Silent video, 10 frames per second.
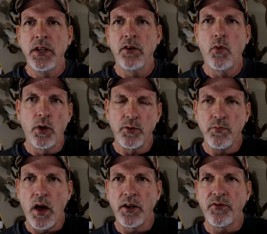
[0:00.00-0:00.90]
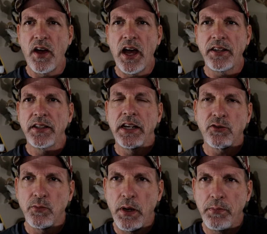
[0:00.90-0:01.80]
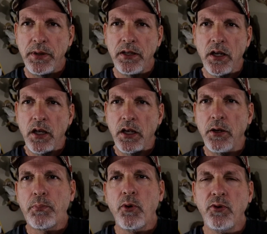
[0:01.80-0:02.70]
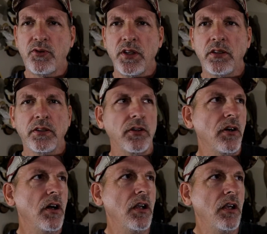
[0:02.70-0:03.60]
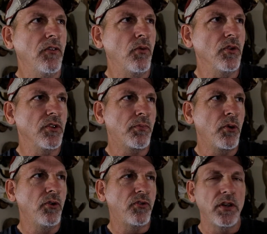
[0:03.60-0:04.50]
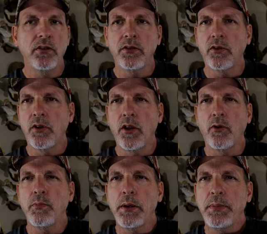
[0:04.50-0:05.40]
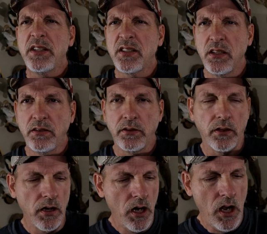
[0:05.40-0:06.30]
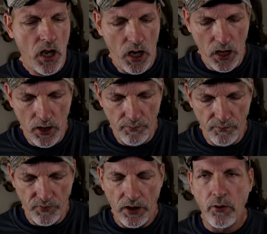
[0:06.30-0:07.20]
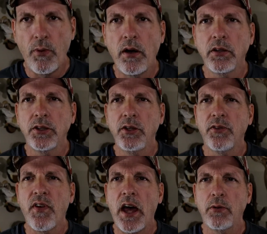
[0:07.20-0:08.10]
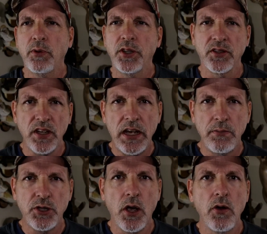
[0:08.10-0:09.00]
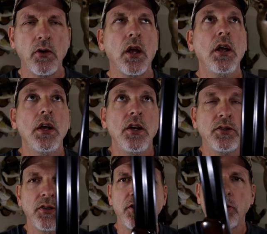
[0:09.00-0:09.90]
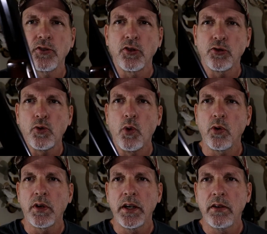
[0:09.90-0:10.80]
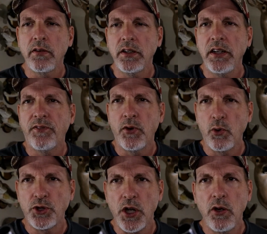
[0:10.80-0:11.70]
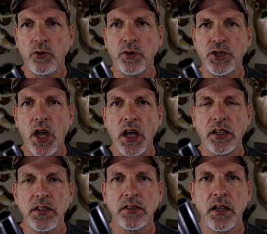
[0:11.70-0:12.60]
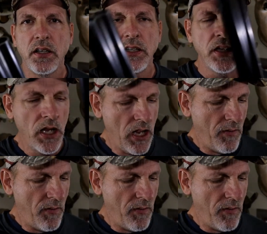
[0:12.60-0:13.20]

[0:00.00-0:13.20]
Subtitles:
If one of them's modified, the next one may be improved cylinder. If one's improved cylinder, the other one may be cylinder. Very rarely do you find them with the same choke. So this is a squirrel getter. You need full chokes for shotguns hunting.